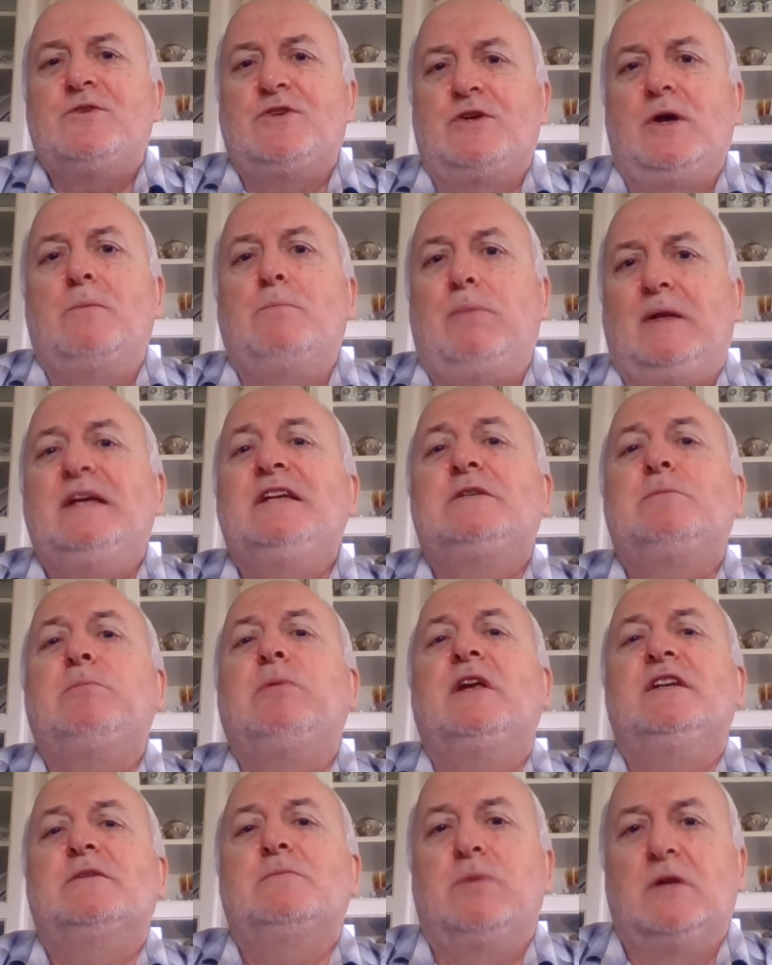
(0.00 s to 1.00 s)
So please,
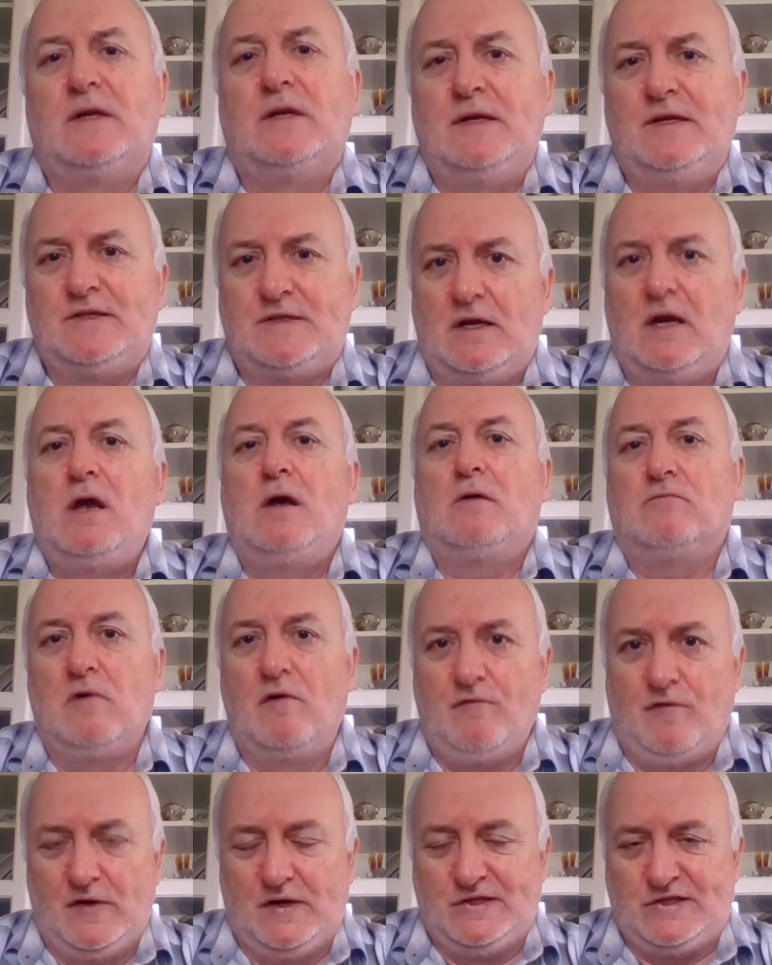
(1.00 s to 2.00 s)
please, please
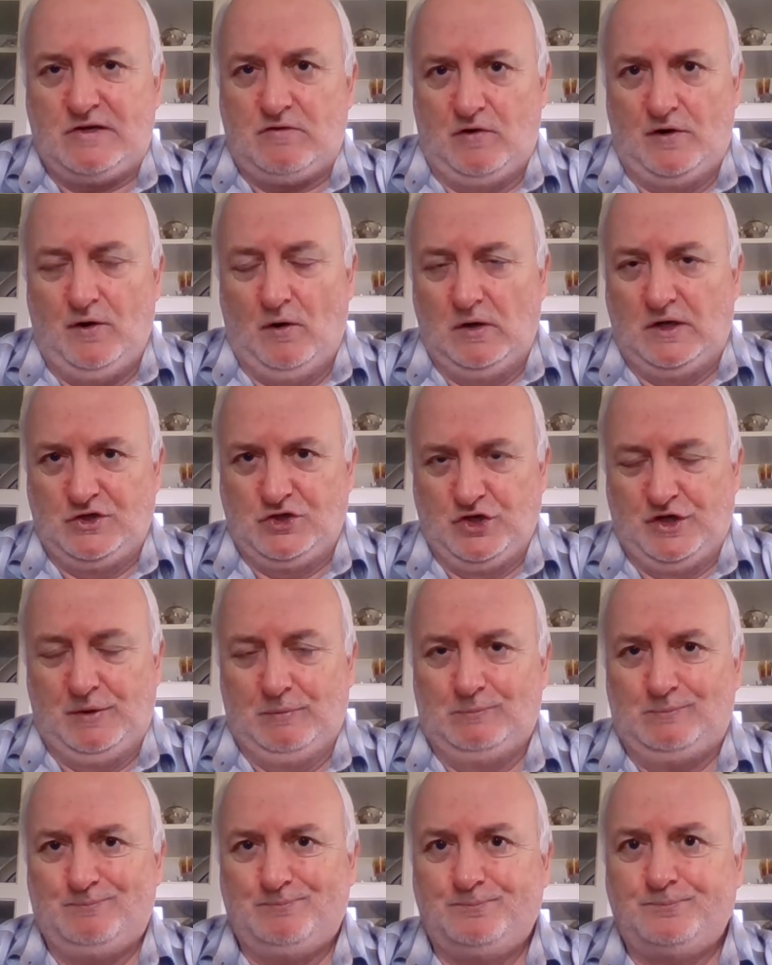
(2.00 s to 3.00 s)
reverse chronology.